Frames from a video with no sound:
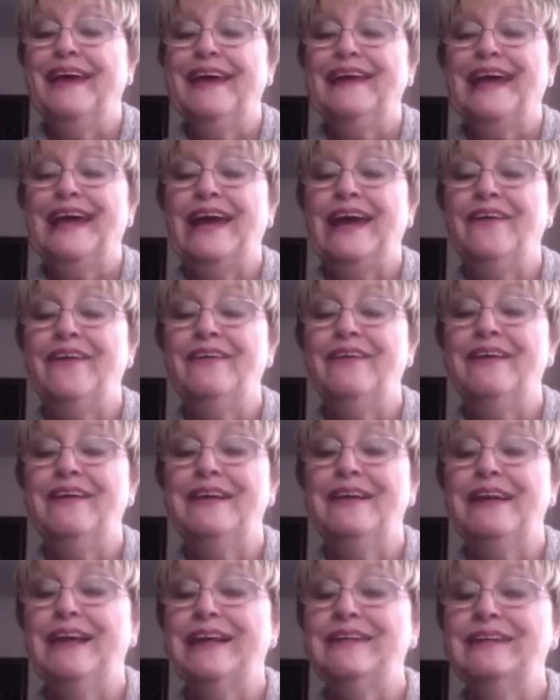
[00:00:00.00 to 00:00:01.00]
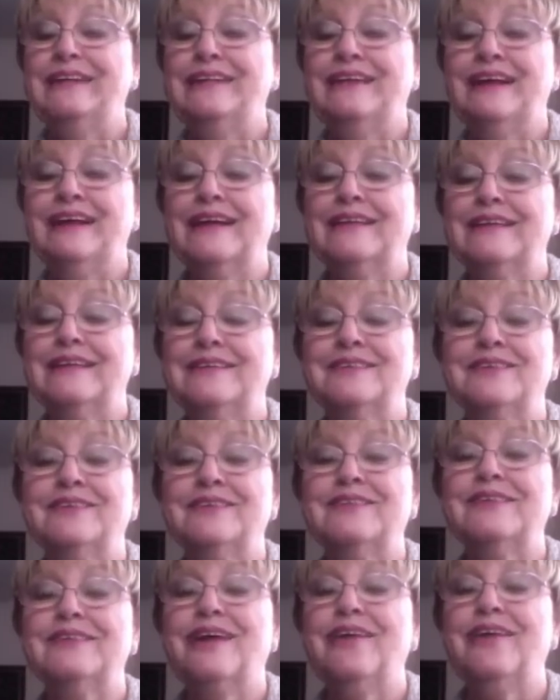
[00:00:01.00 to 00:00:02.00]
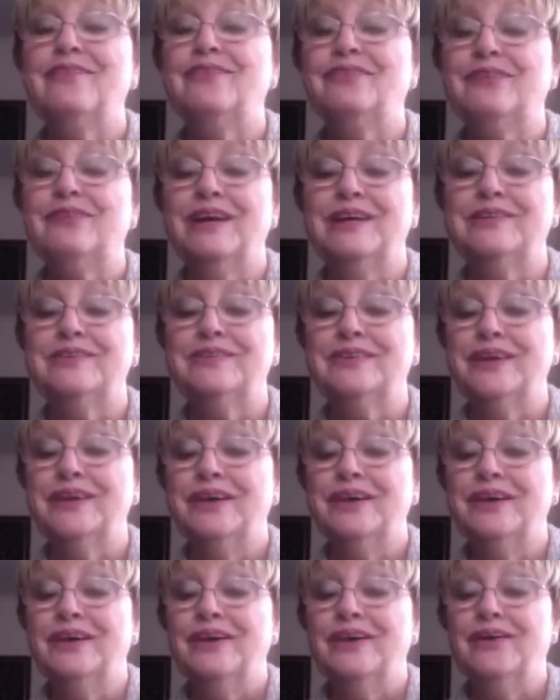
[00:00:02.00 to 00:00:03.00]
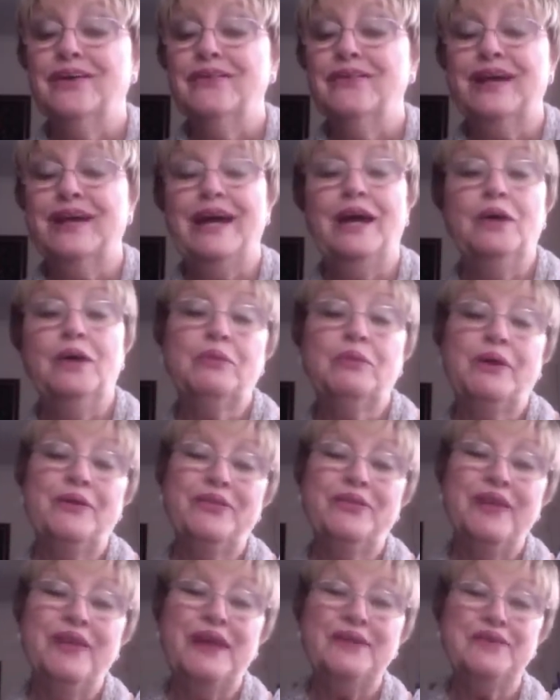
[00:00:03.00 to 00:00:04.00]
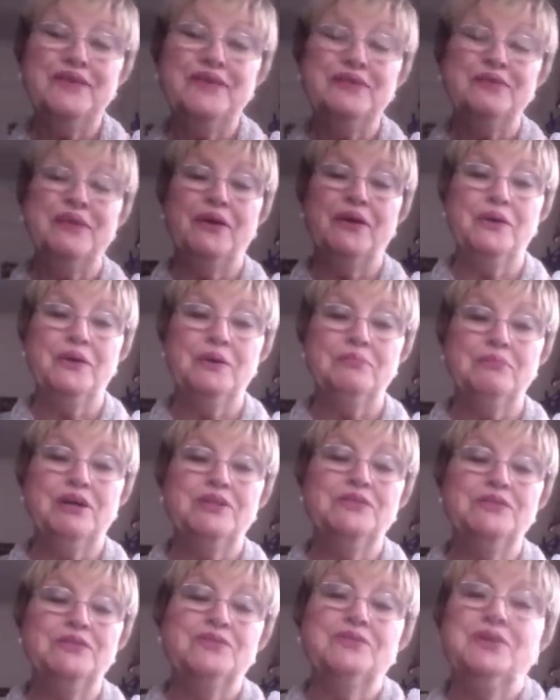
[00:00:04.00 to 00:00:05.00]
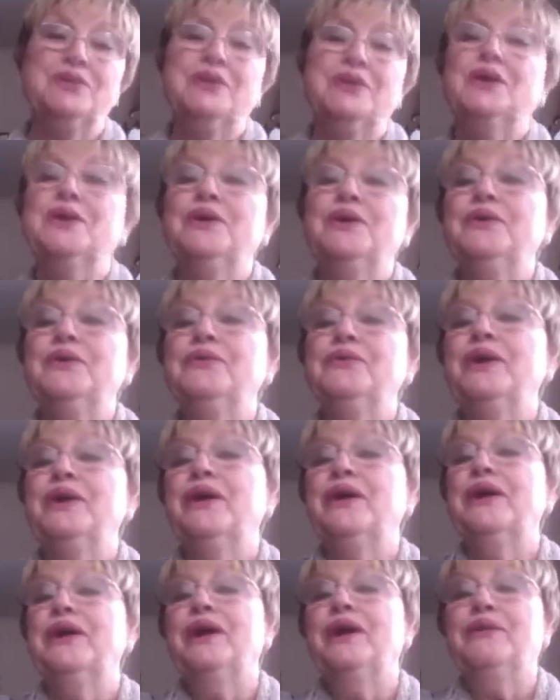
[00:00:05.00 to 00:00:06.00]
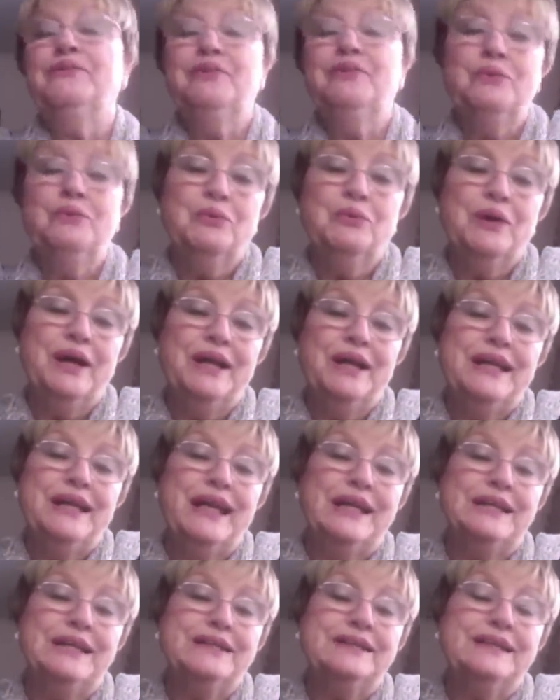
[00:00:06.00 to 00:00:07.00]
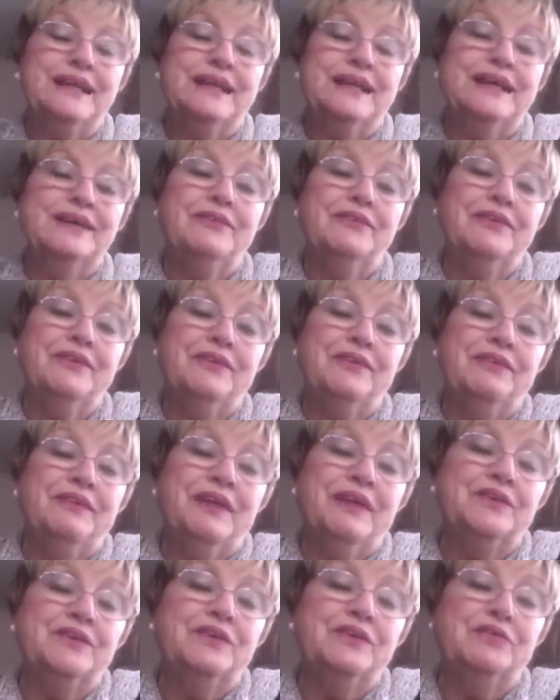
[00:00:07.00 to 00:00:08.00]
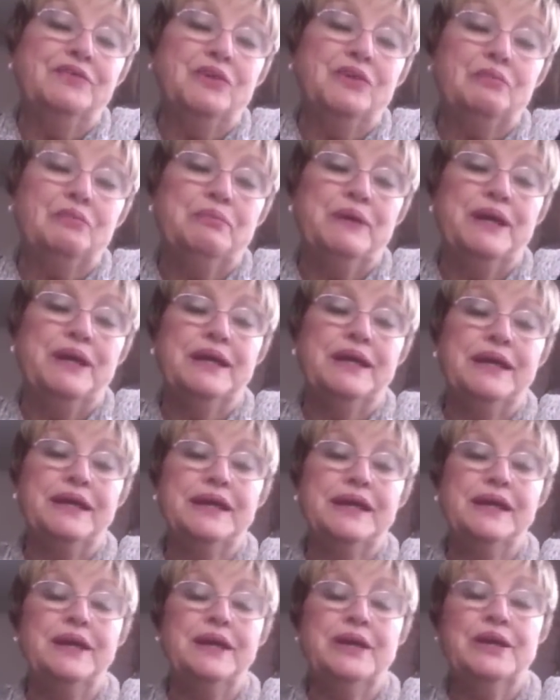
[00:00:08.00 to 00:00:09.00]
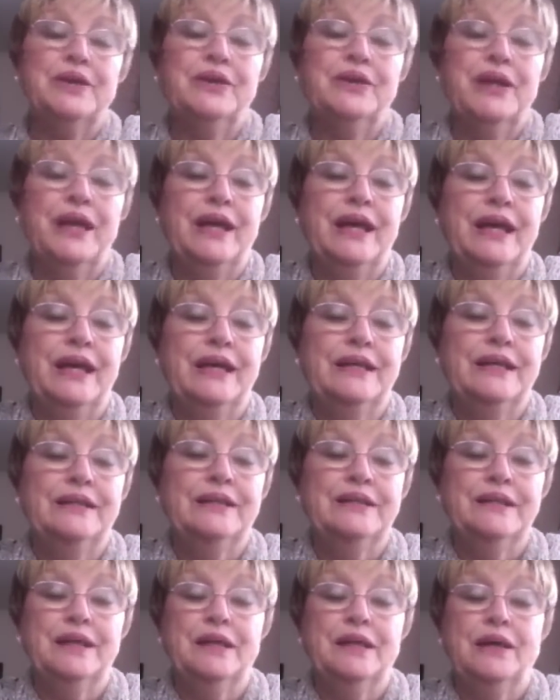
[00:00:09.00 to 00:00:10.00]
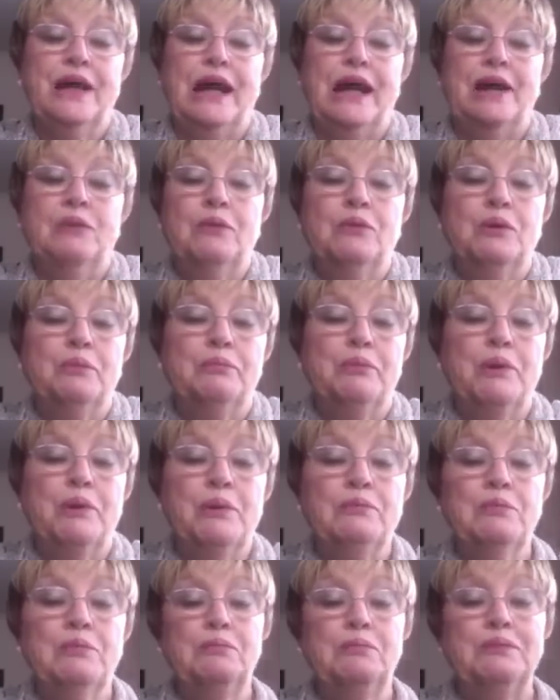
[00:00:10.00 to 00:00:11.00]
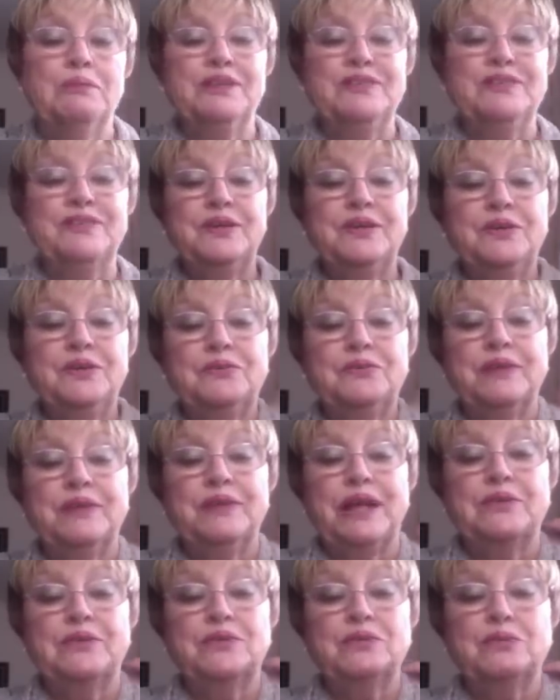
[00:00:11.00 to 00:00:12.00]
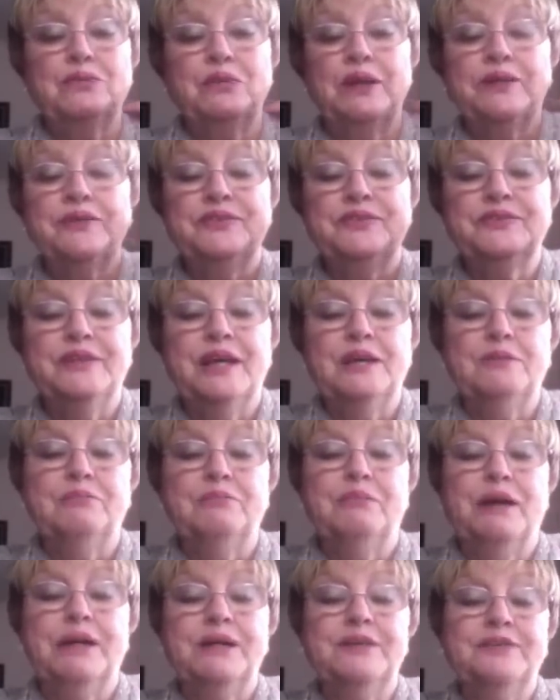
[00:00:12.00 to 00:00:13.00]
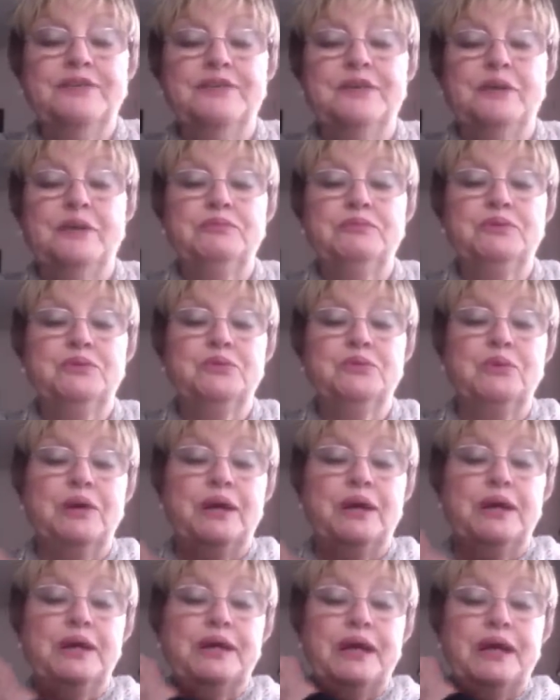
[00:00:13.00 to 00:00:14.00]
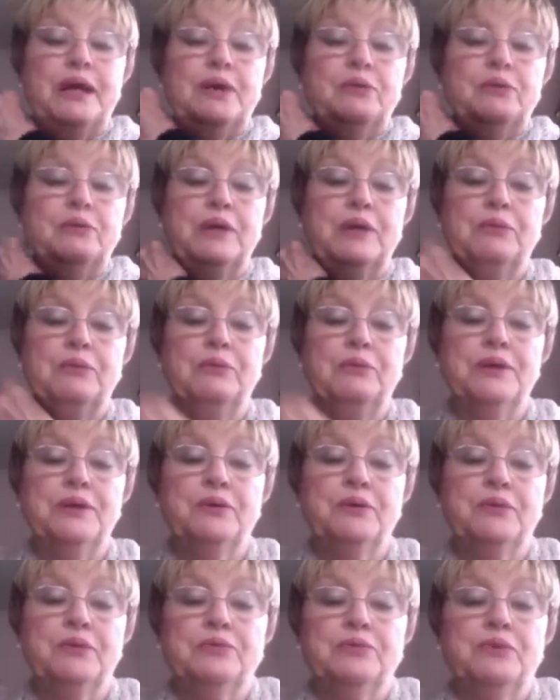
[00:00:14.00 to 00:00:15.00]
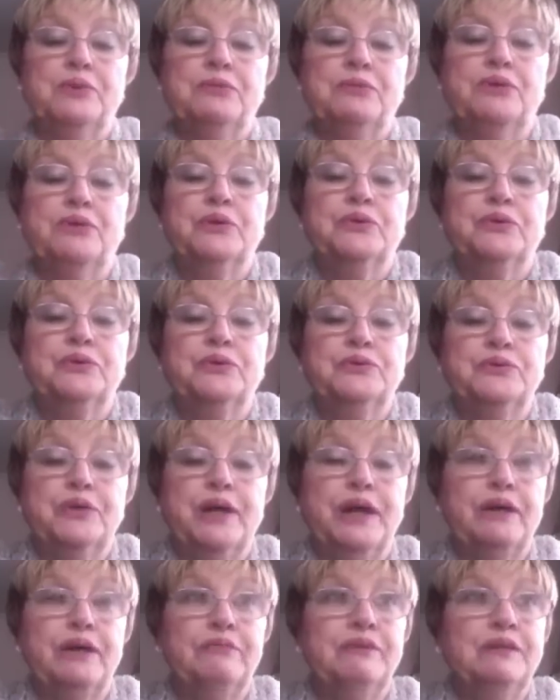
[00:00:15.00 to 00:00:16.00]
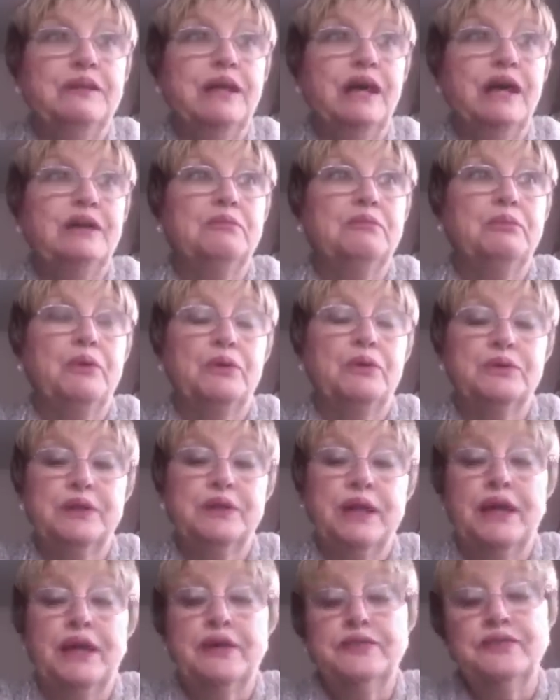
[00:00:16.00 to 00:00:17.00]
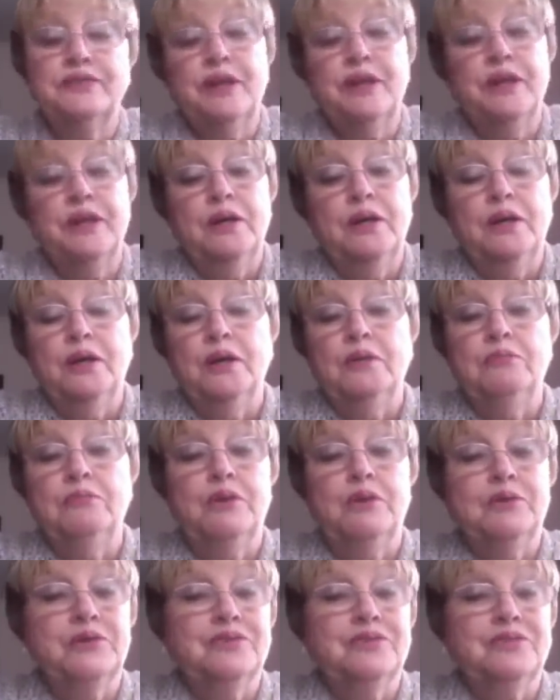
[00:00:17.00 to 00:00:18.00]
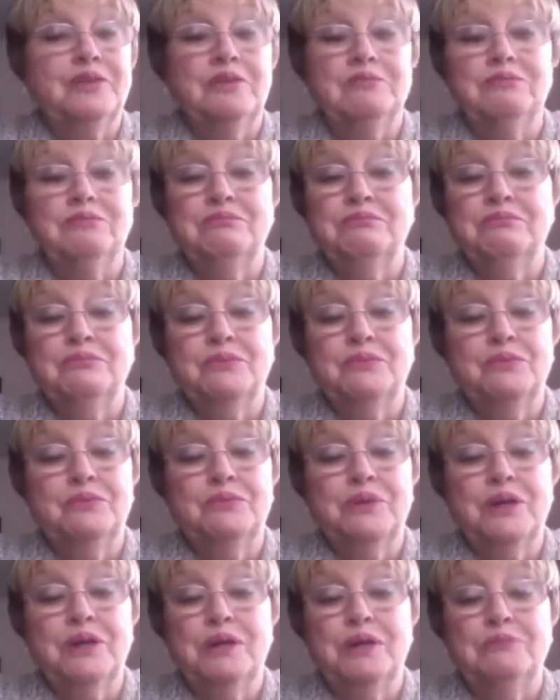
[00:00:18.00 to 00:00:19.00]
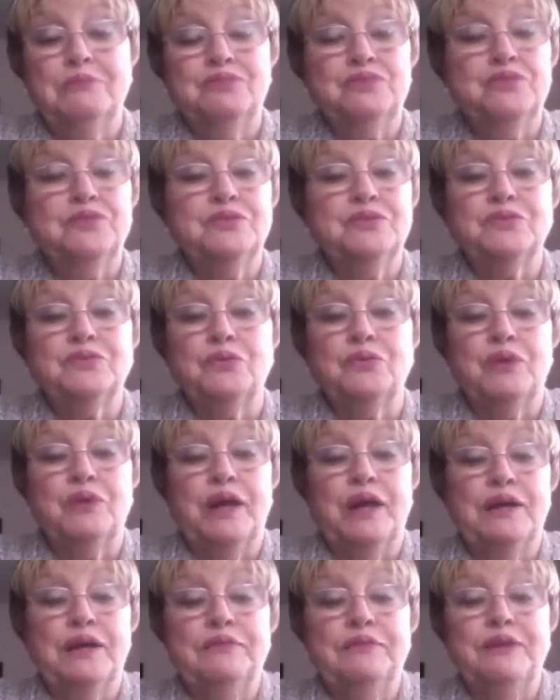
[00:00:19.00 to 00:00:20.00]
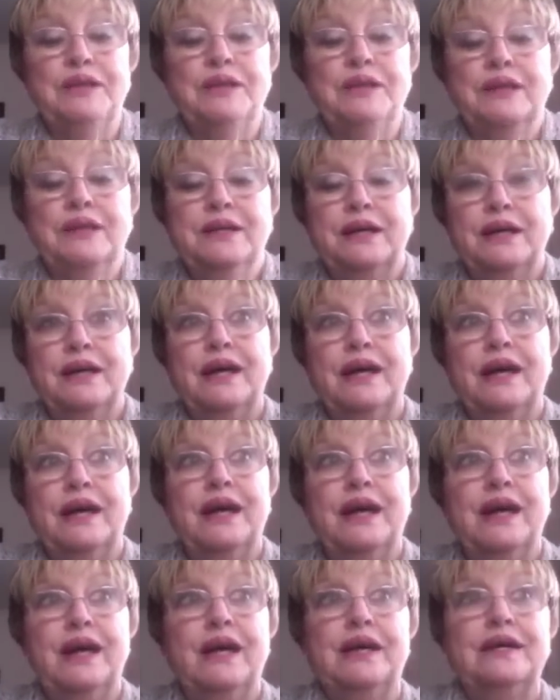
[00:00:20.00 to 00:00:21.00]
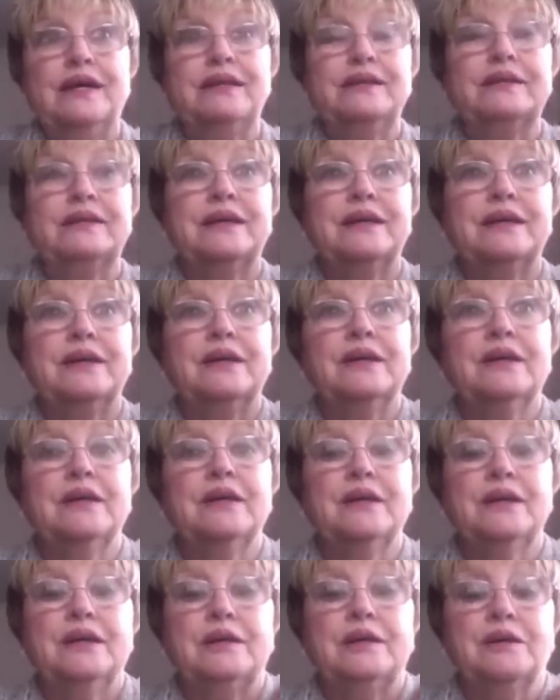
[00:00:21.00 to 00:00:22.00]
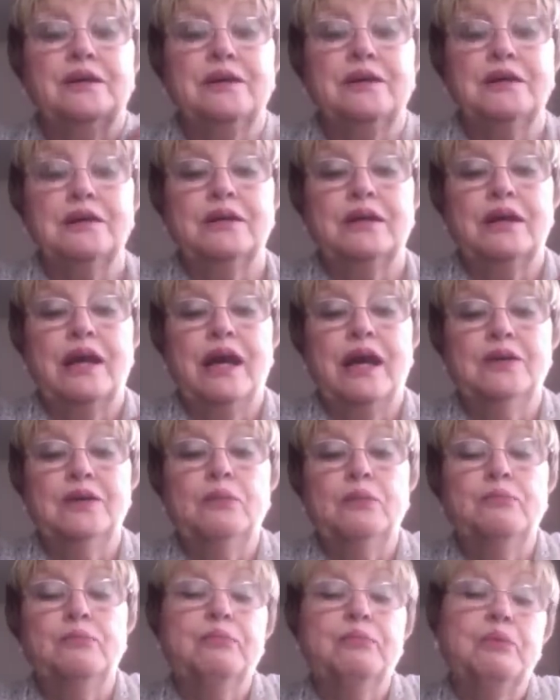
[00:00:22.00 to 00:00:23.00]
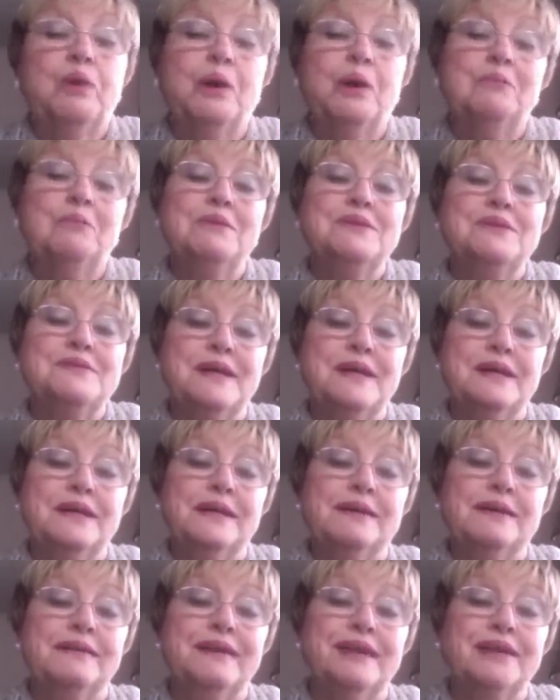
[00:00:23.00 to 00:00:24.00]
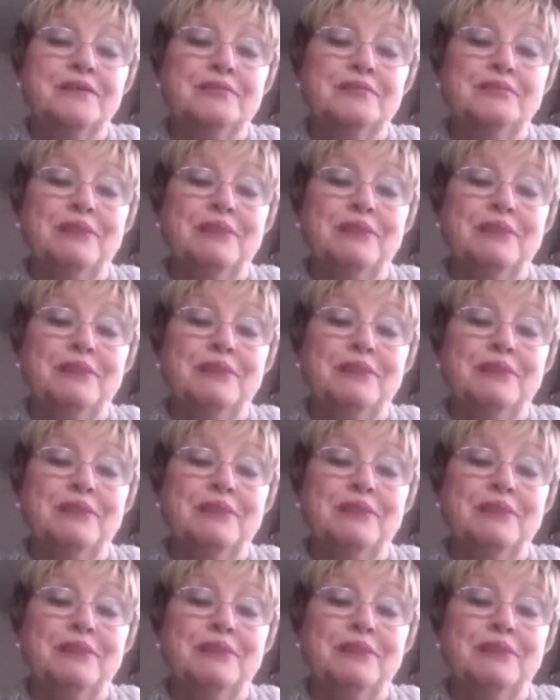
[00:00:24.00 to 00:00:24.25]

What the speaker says: Karen and Douglas are now friends. Okay, well, thank you very much, everyone, and thank you for being here. And I will probably see you next Wednesday, but it's up to Anna. We don't know if we're going to have a live broadcast because I'm just arriving, and I don't promise anything.